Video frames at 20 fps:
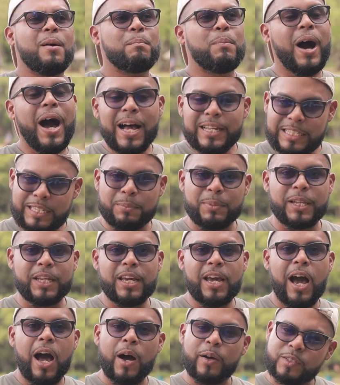
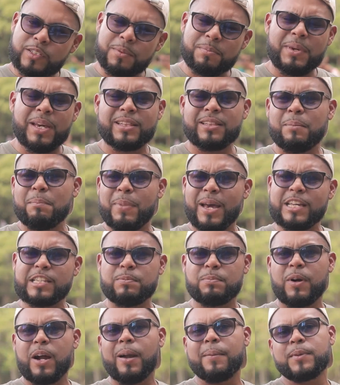possibly how to make the
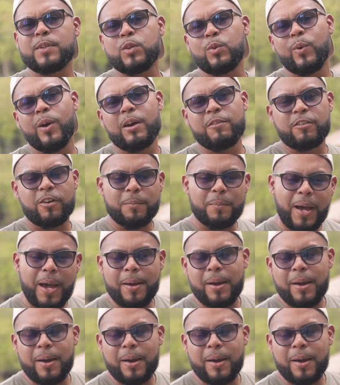best barbecue ever.